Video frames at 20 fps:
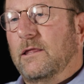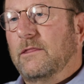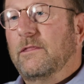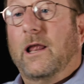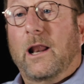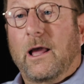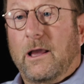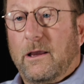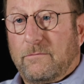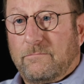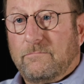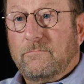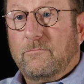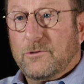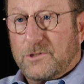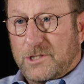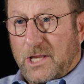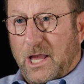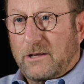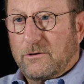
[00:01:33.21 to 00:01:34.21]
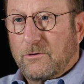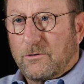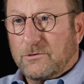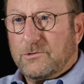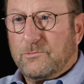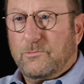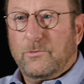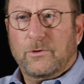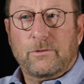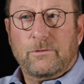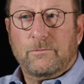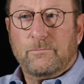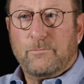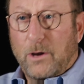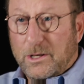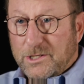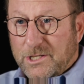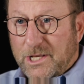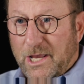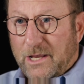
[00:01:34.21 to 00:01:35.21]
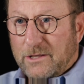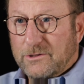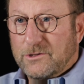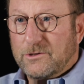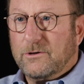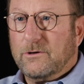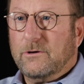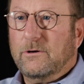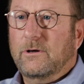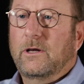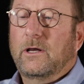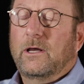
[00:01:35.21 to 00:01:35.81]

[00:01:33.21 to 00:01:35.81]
that I was diagnosed with breast cancer,